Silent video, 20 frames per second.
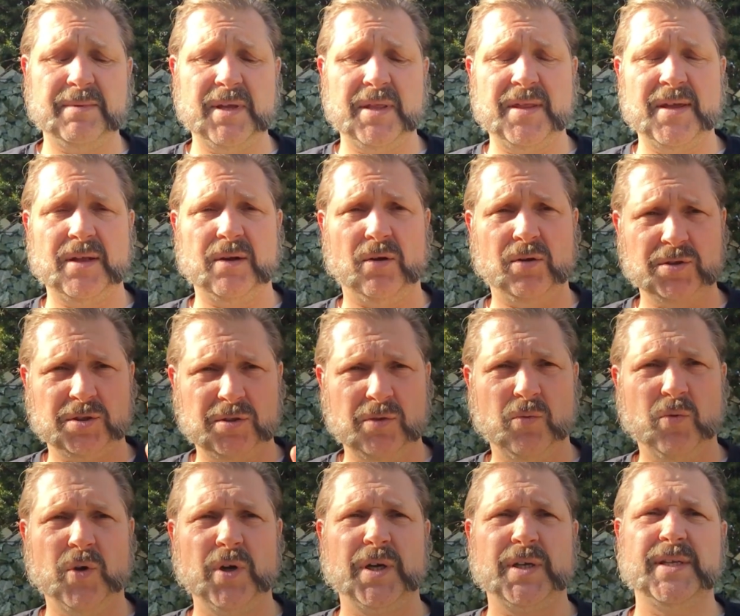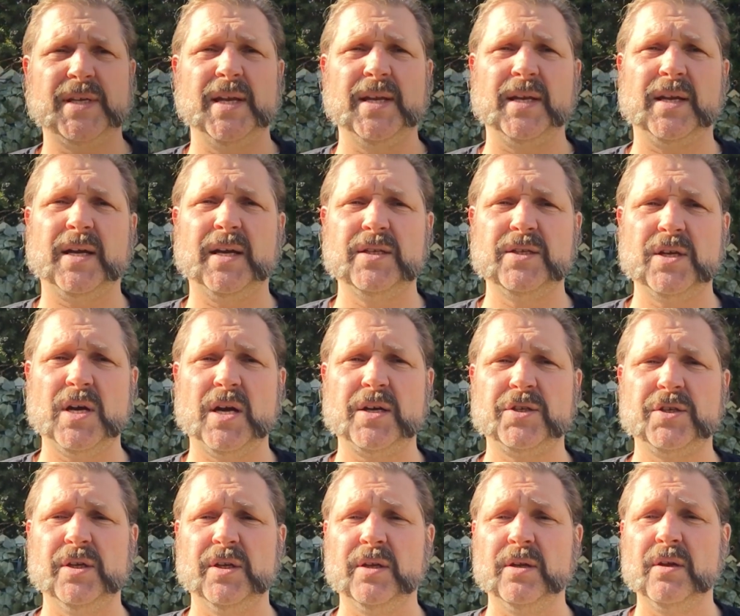and that also works in
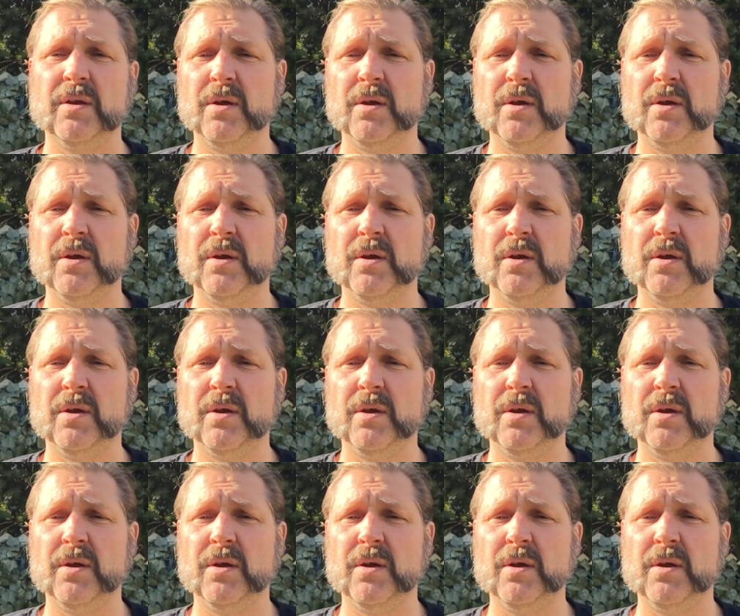conjunction